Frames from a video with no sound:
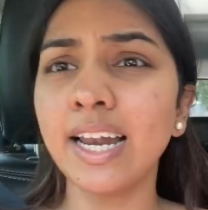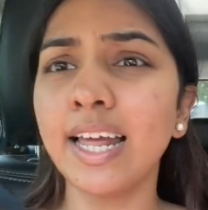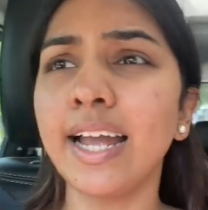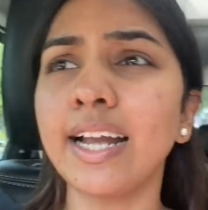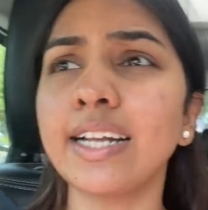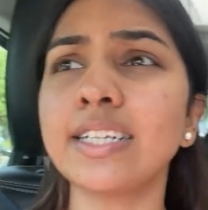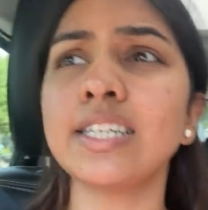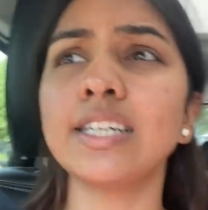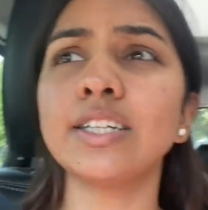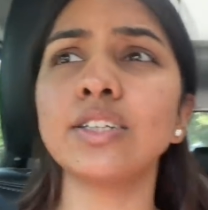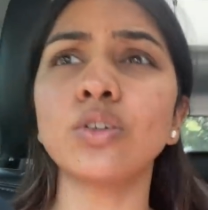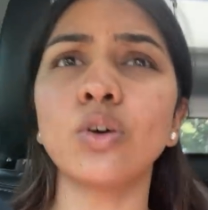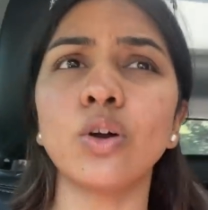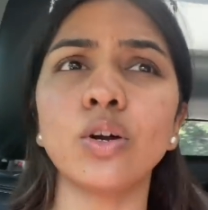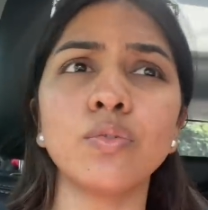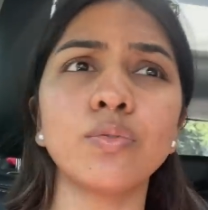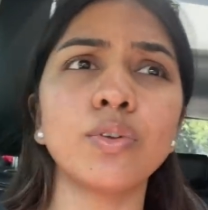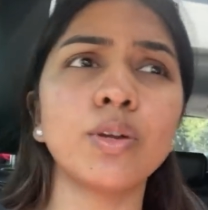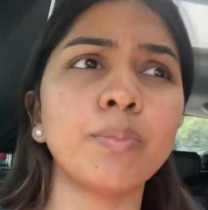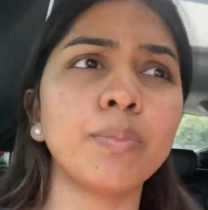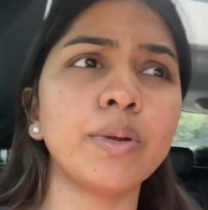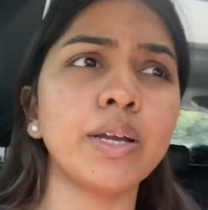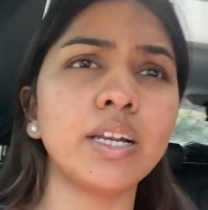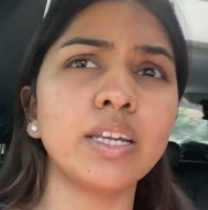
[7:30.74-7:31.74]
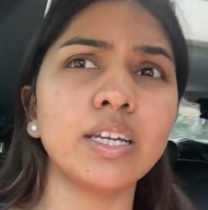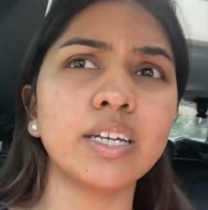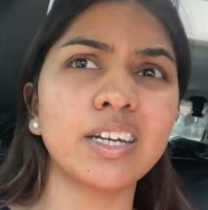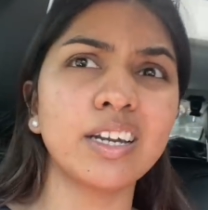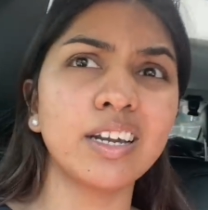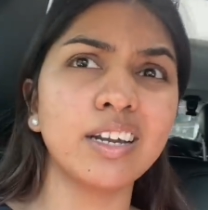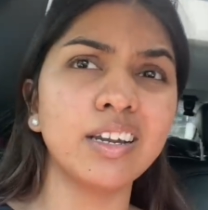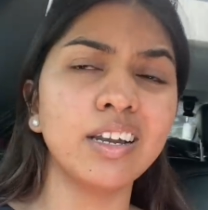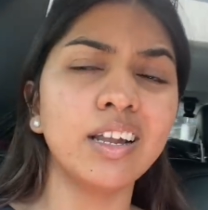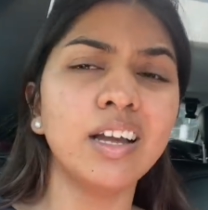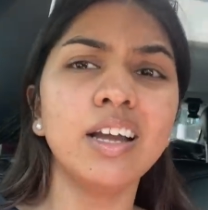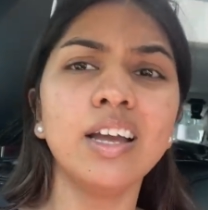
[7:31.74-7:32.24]
I actually thought will be a
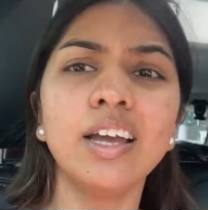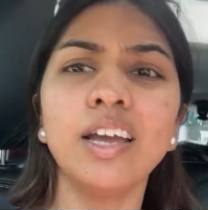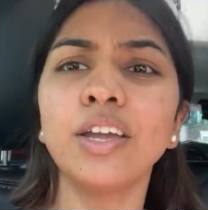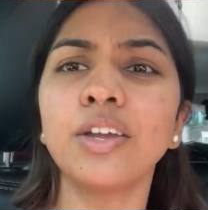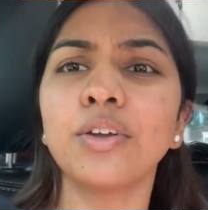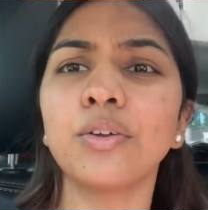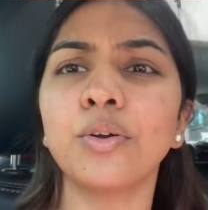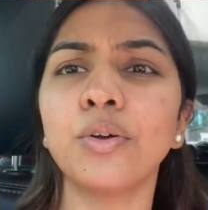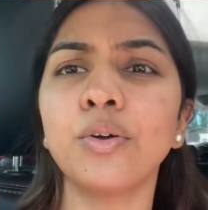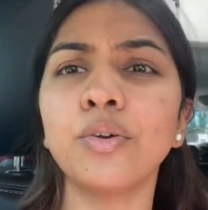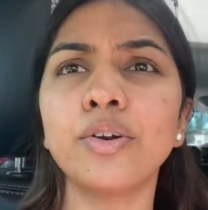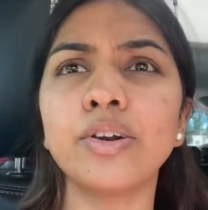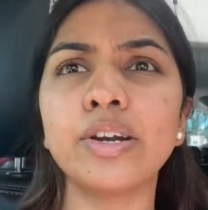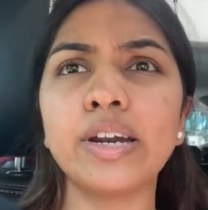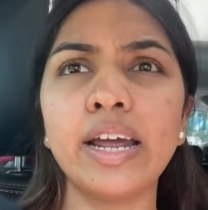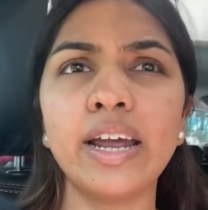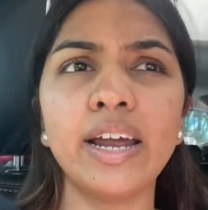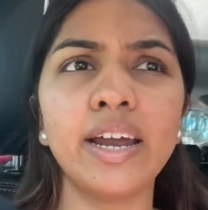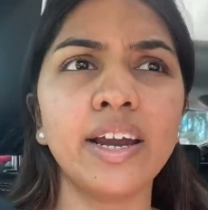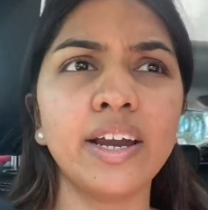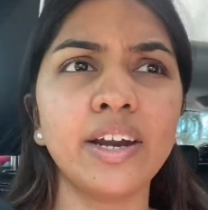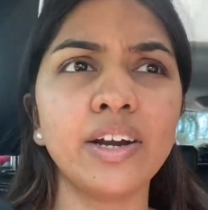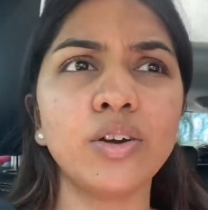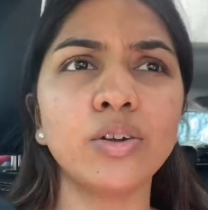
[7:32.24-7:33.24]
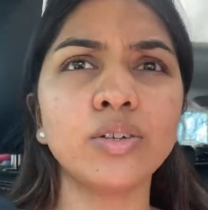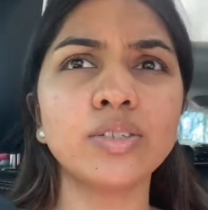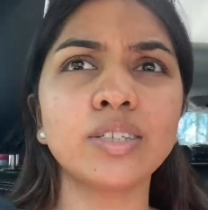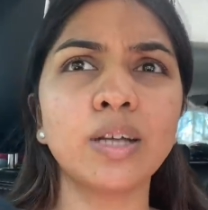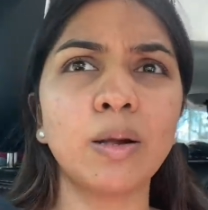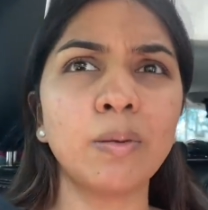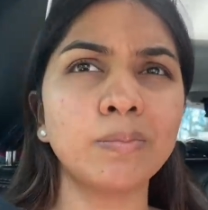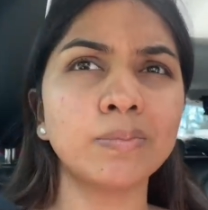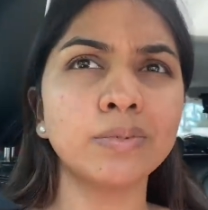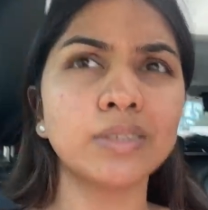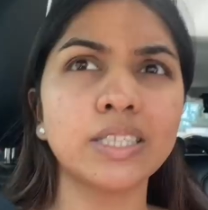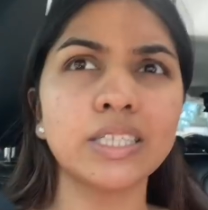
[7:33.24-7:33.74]
little, you know, red or
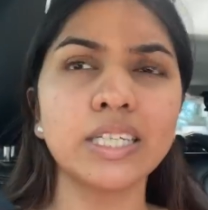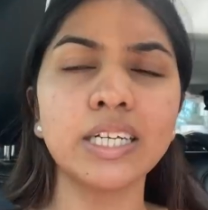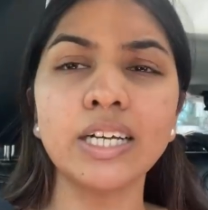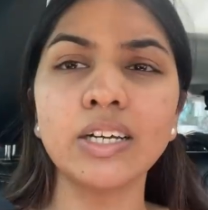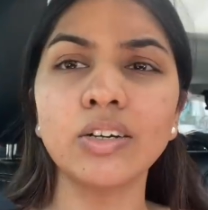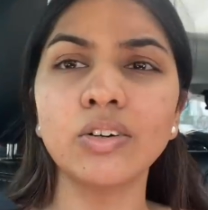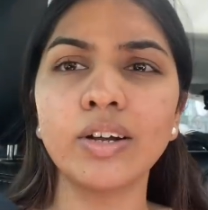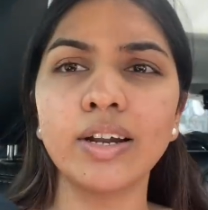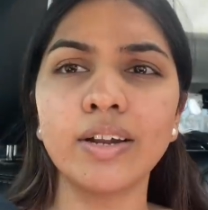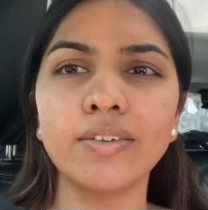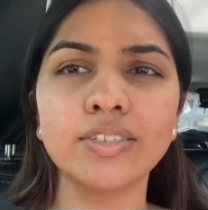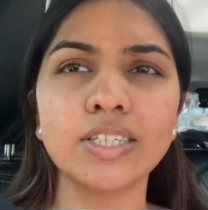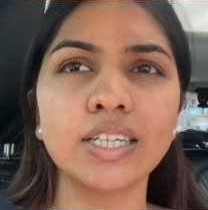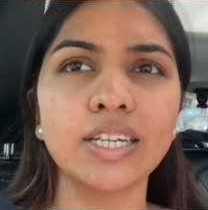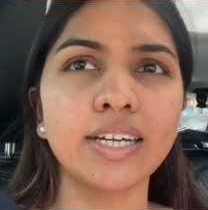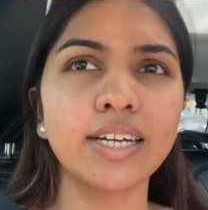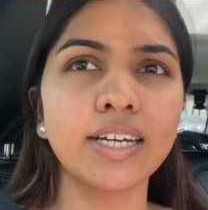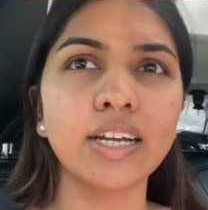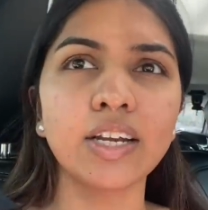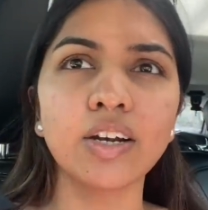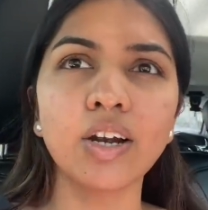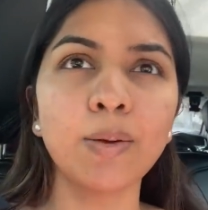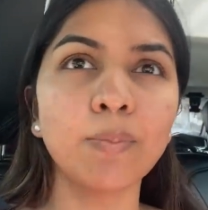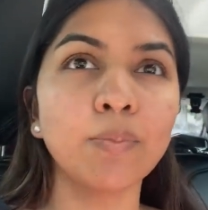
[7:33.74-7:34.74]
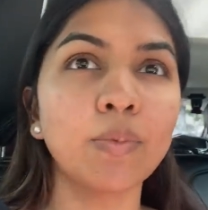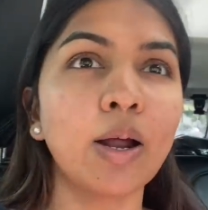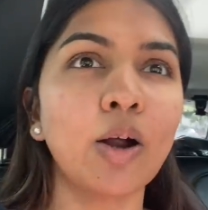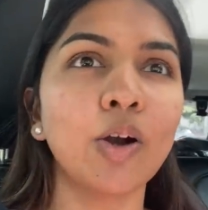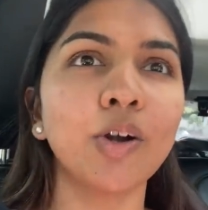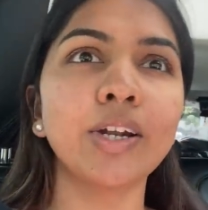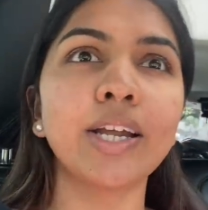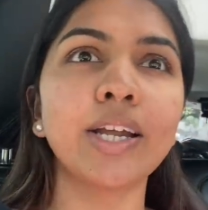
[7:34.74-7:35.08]
something, where I was like, you know, I'm